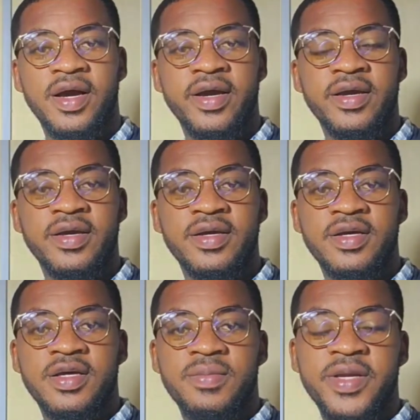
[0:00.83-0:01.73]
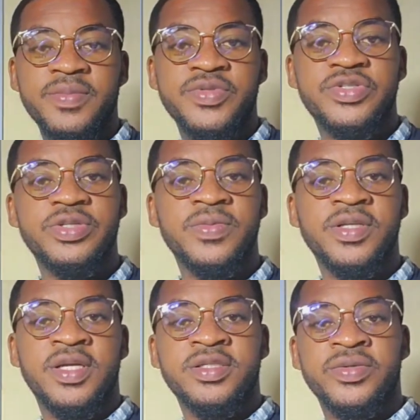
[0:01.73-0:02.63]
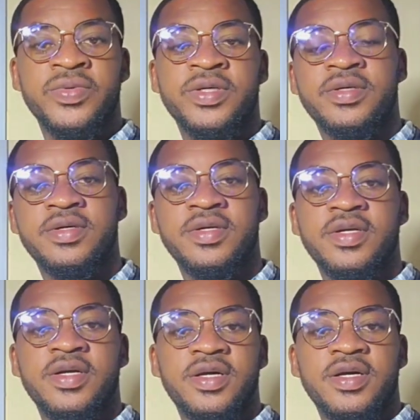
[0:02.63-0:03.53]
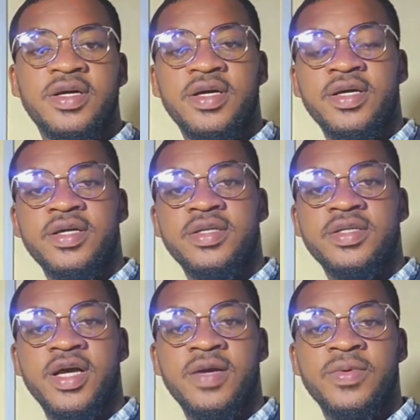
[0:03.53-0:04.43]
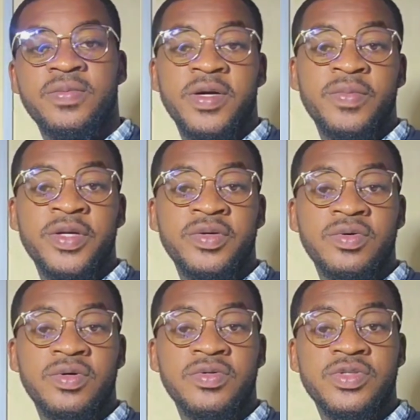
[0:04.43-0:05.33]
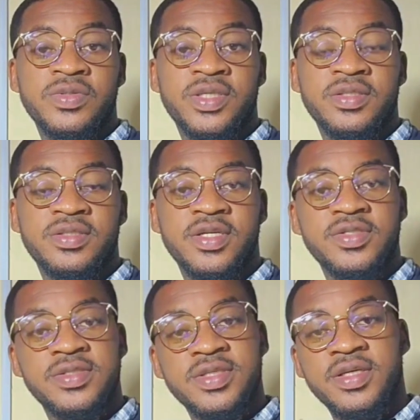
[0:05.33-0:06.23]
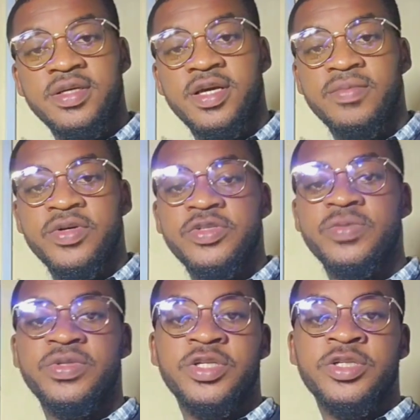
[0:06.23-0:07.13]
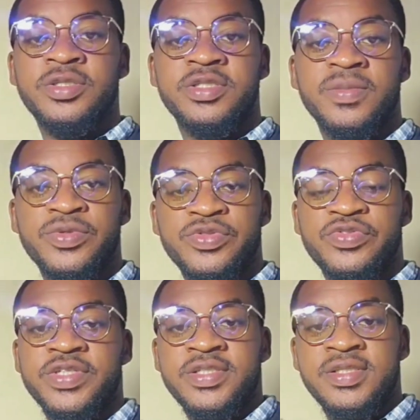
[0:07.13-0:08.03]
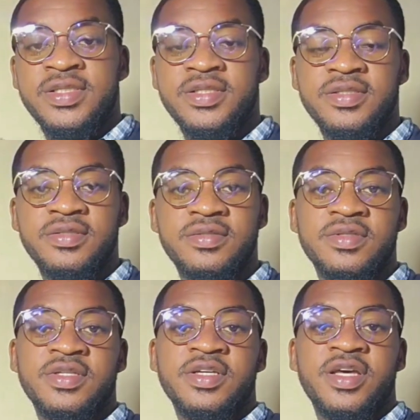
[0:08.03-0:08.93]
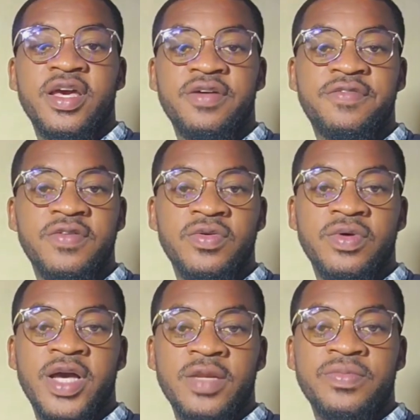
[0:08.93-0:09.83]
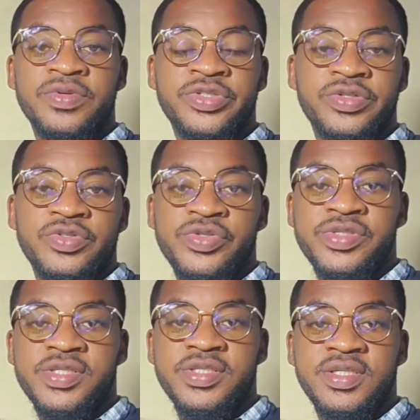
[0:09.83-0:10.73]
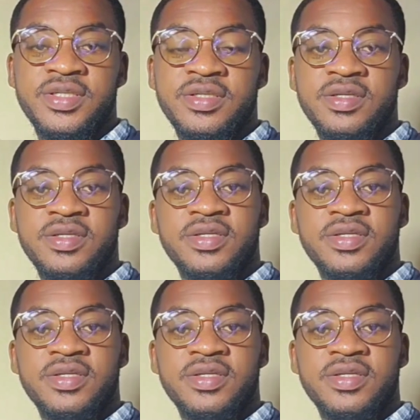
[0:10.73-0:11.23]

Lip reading: Hi, my name is Chiman Nadekwe, and I am a biomedical consultant. And today I'm going to be demonstrating airflow calibration using the